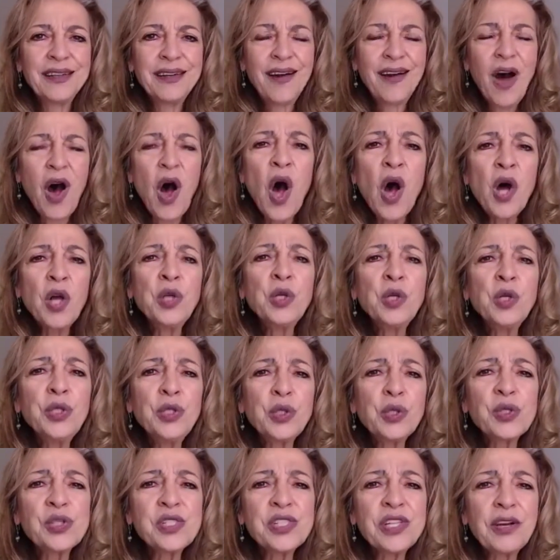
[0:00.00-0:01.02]
Honor
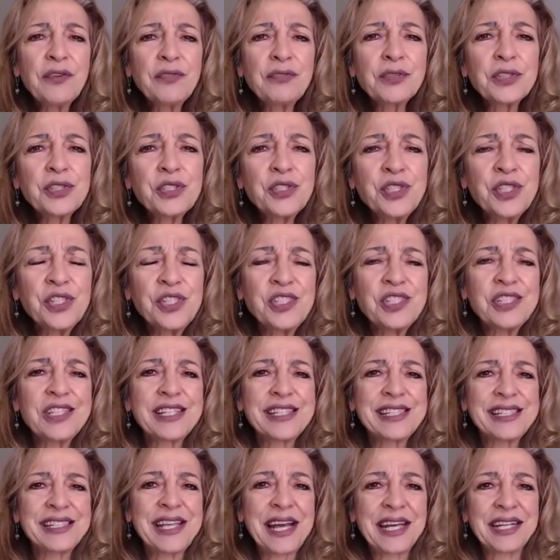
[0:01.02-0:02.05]
yourself for just a
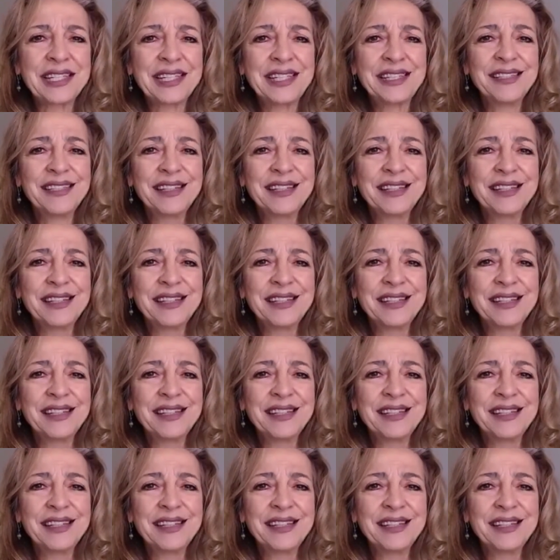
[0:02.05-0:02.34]
second.